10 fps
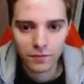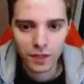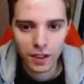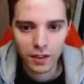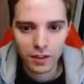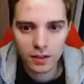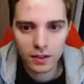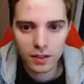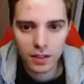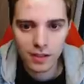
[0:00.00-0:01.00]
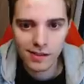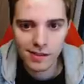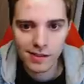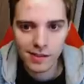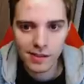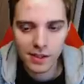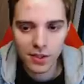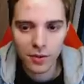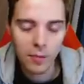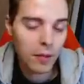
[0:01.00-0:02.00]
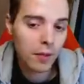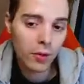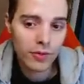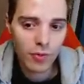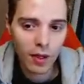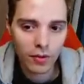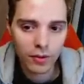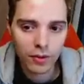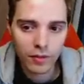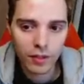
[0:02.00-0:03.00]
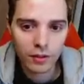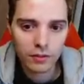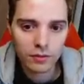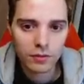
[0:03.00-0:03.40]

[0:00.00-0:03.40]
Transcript: Yeah, this is uh, interesting. Maybe he was welder. You never know.